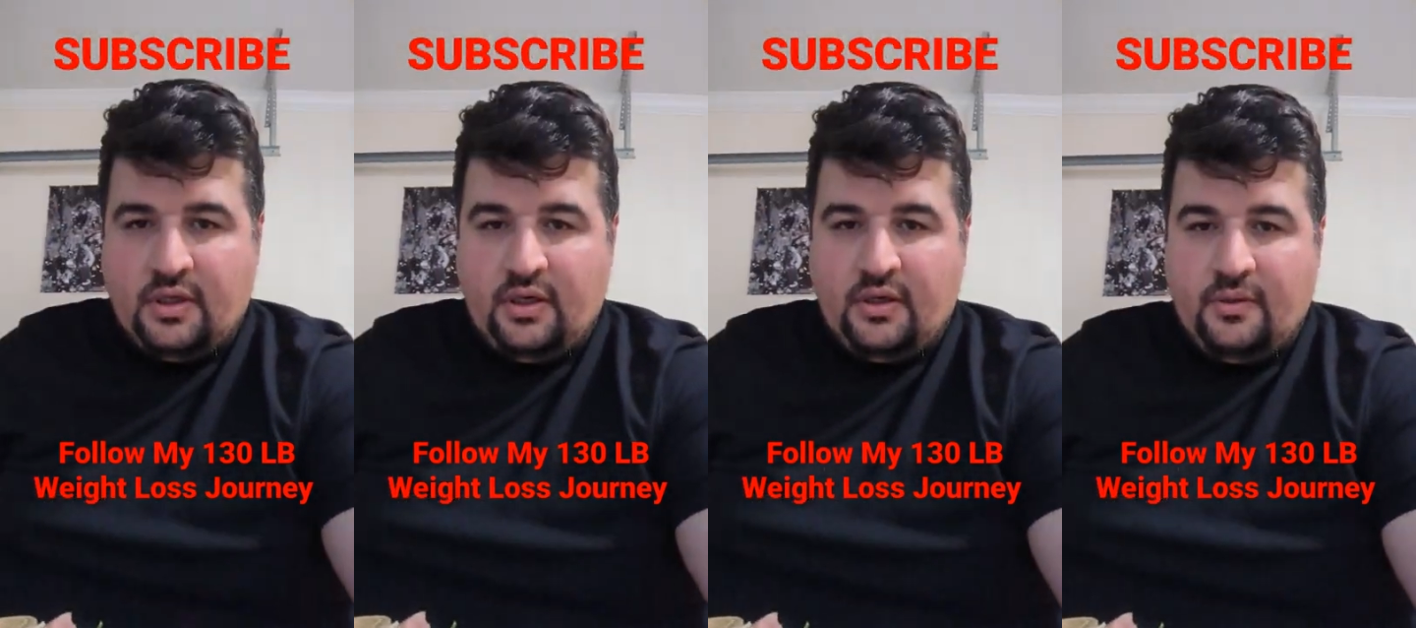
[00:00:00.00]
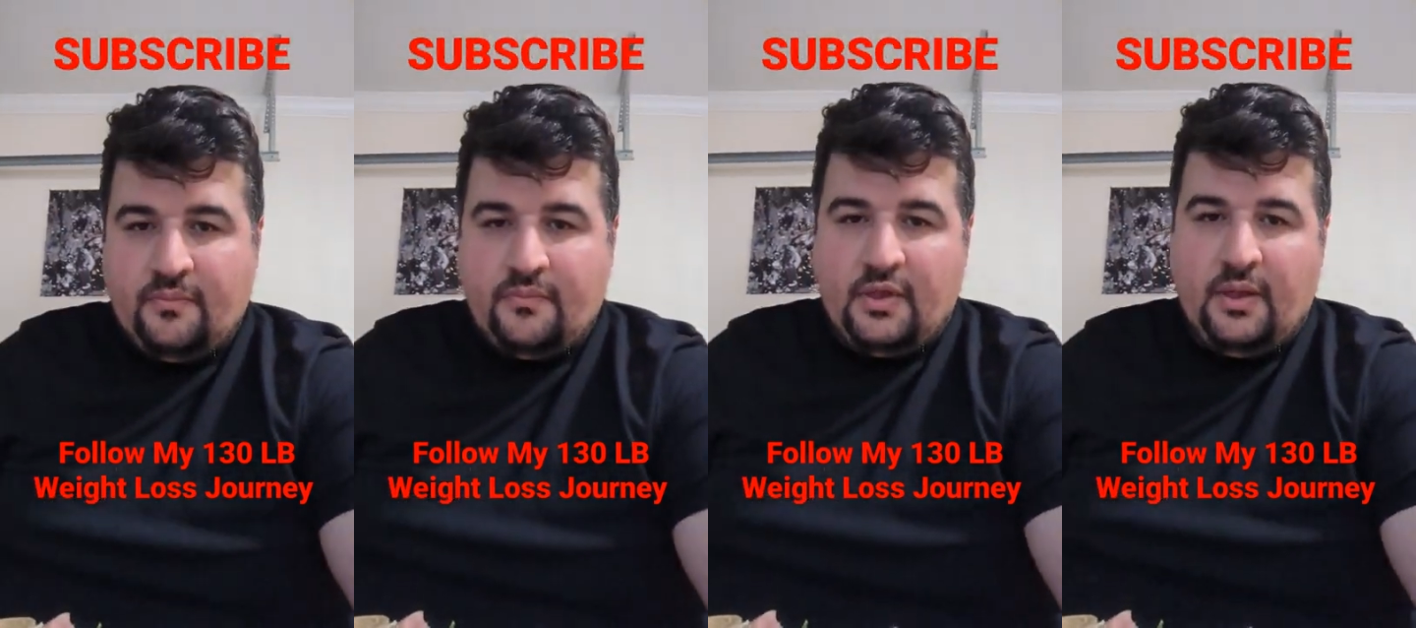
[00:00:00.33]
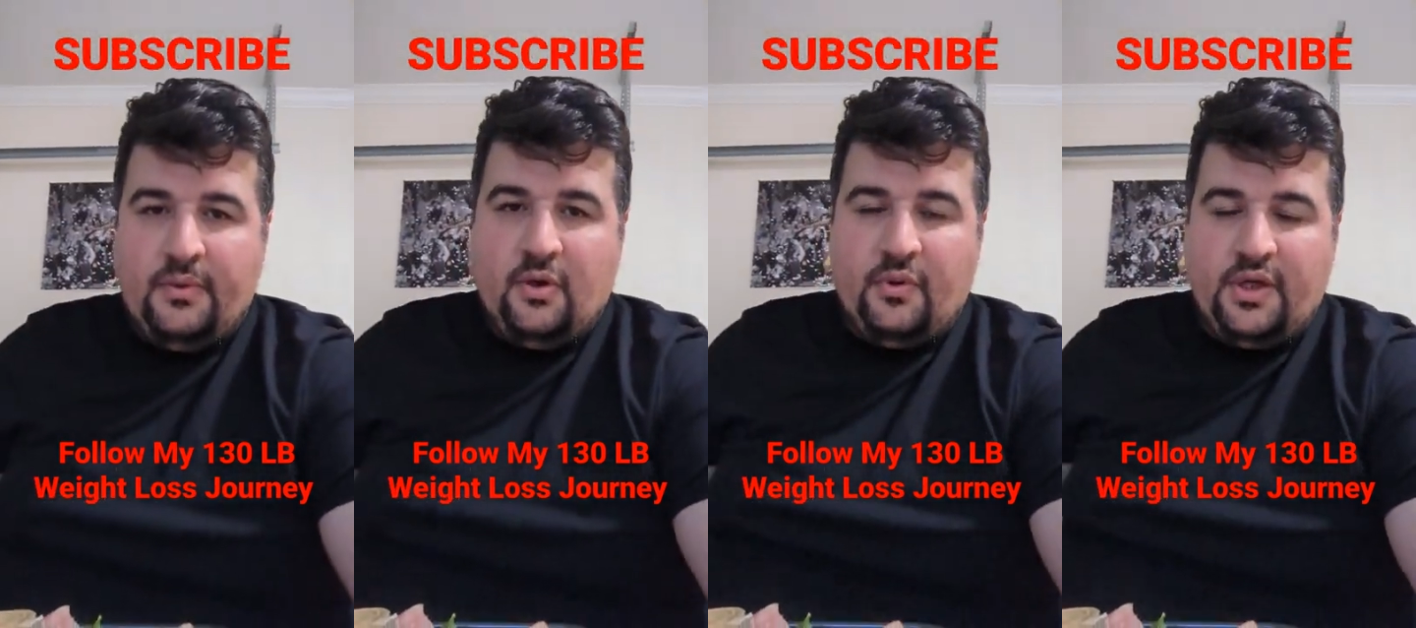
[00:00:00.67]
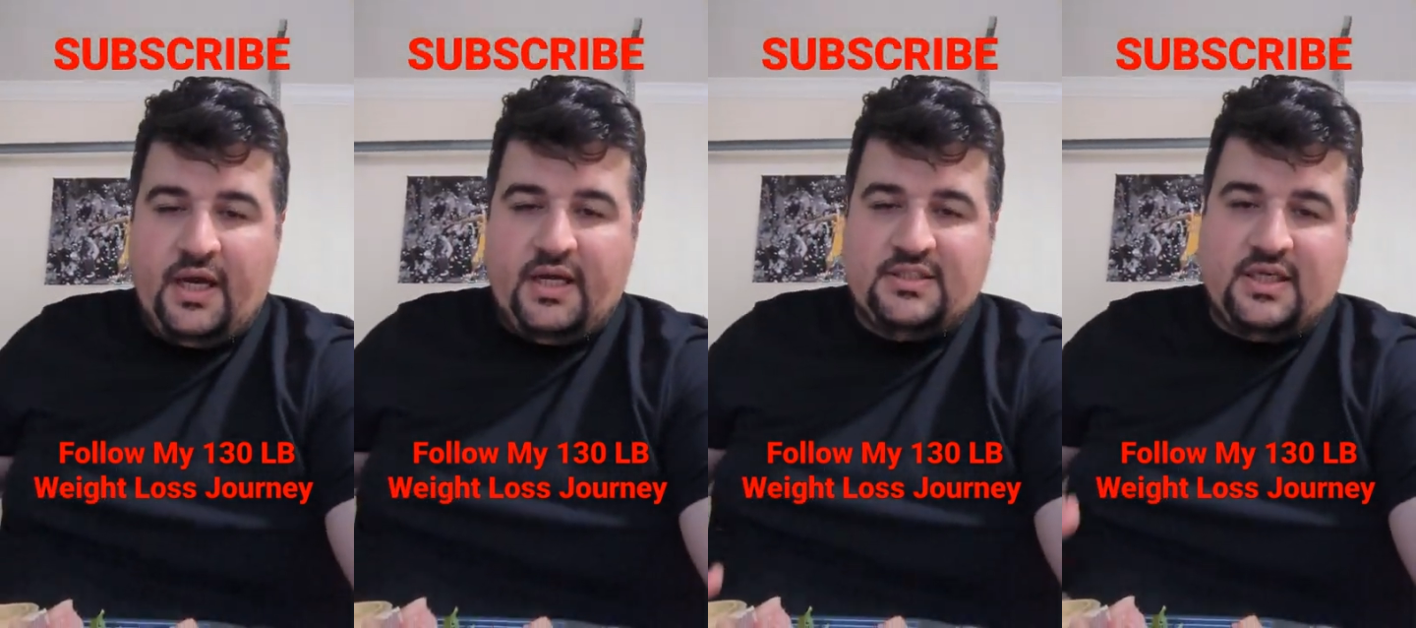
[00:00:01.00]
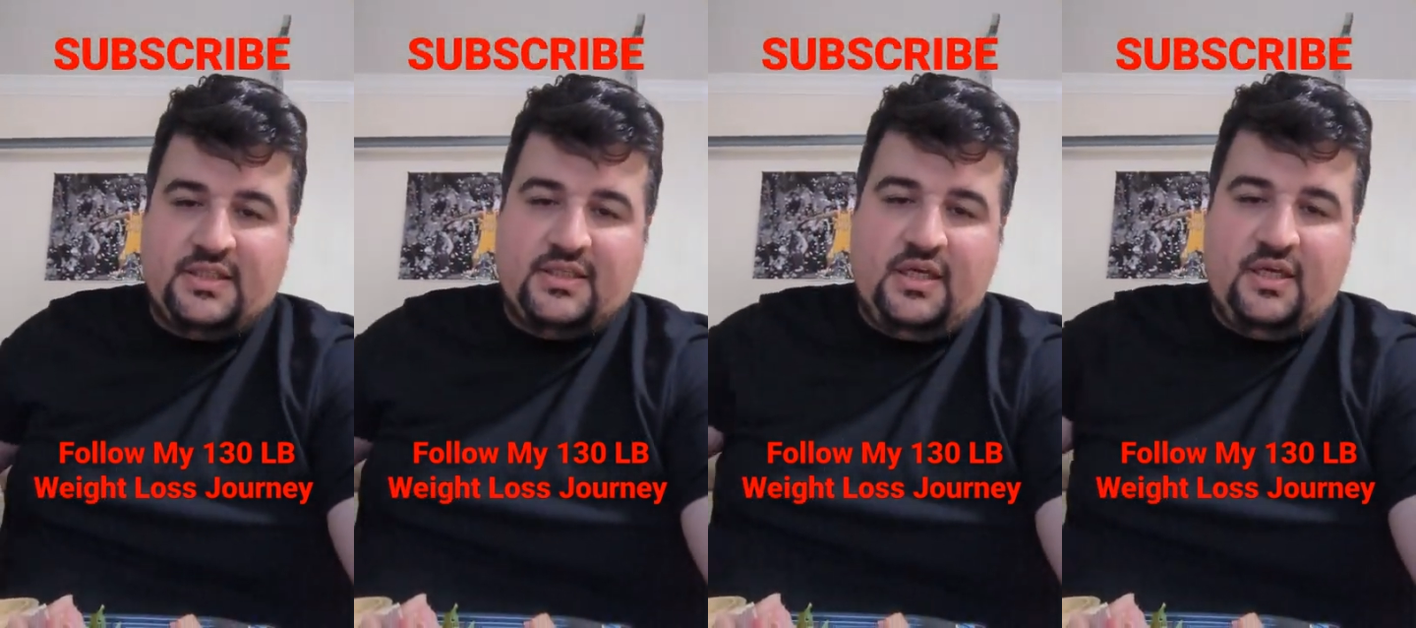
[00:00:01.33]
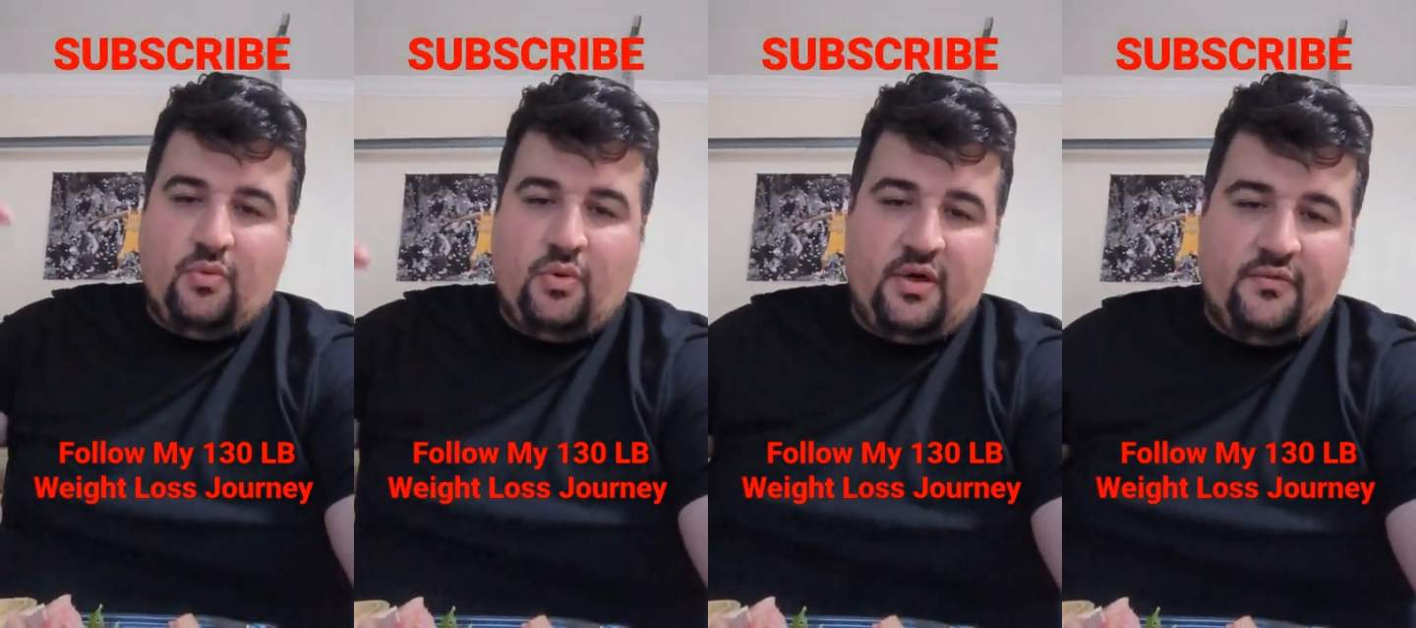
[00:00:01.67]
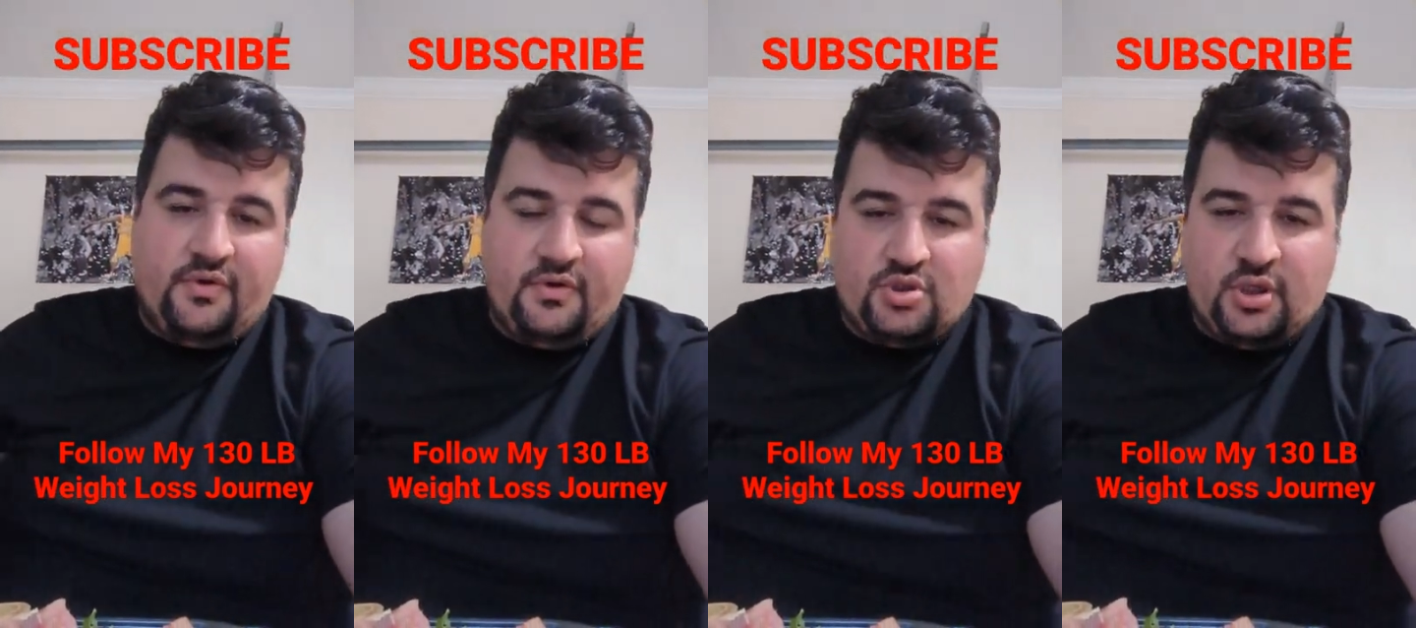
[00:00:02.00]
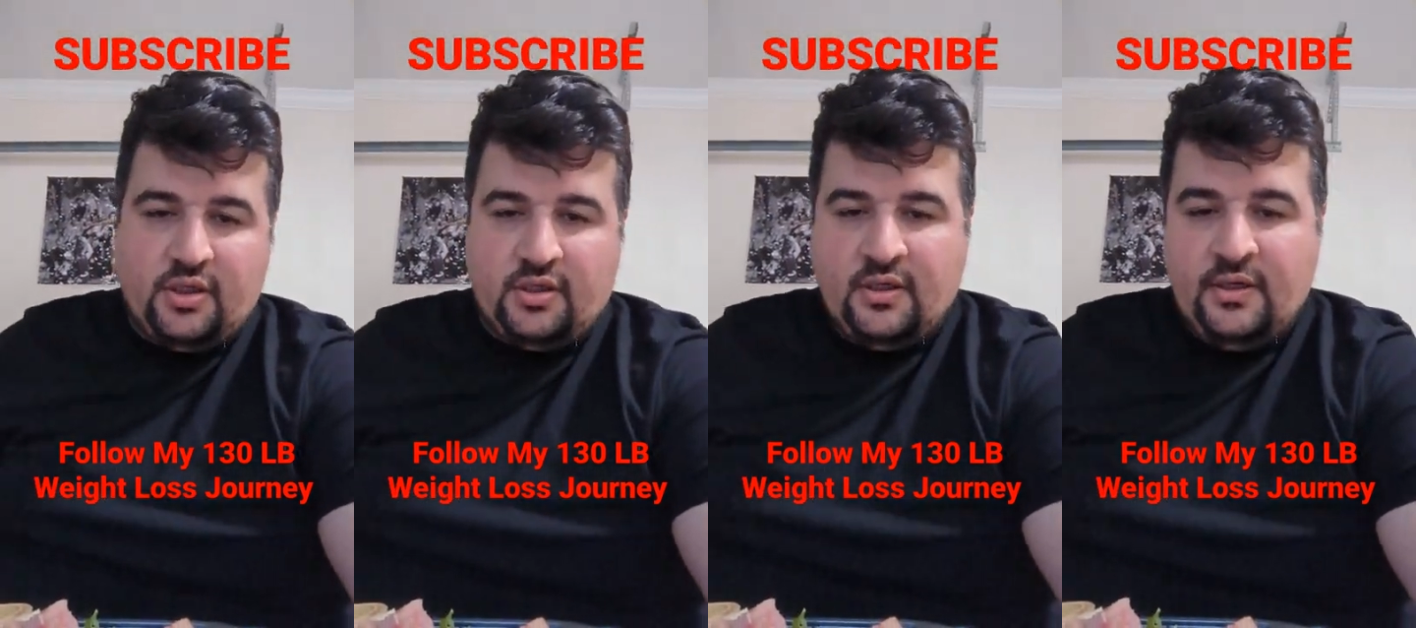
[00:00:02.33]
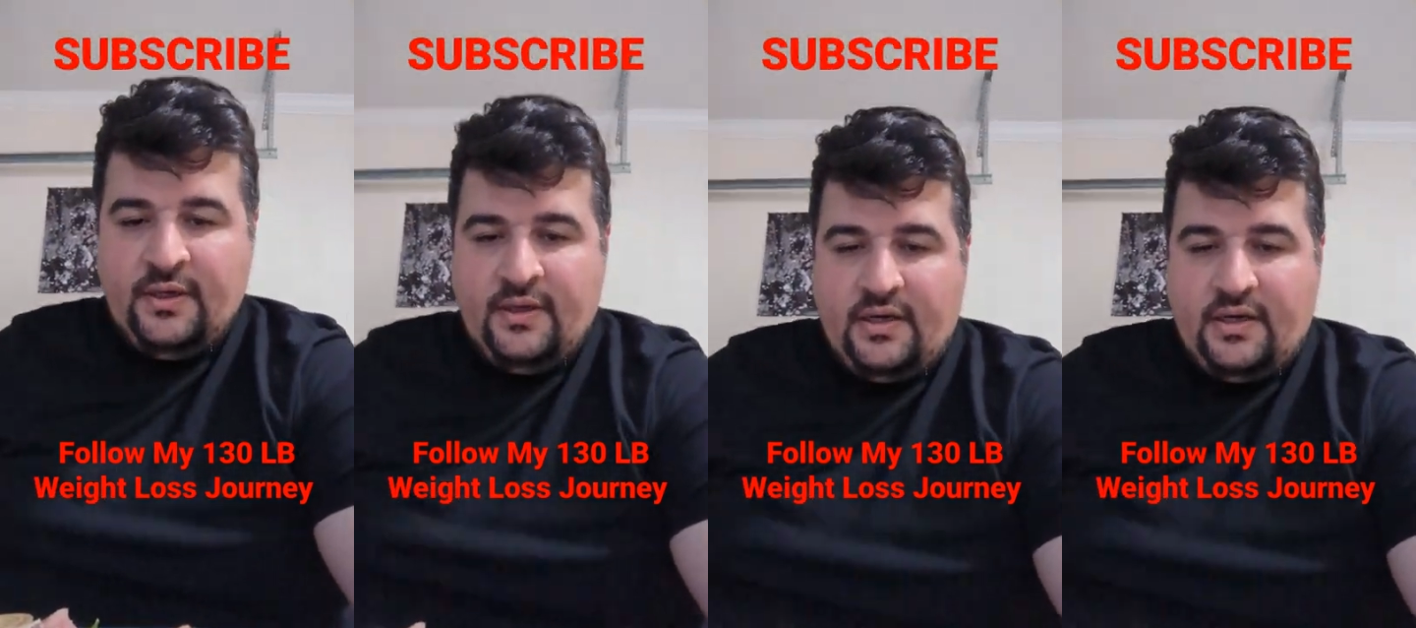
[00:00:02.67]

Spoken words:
Let me know what you guys like to eat whenever you're trying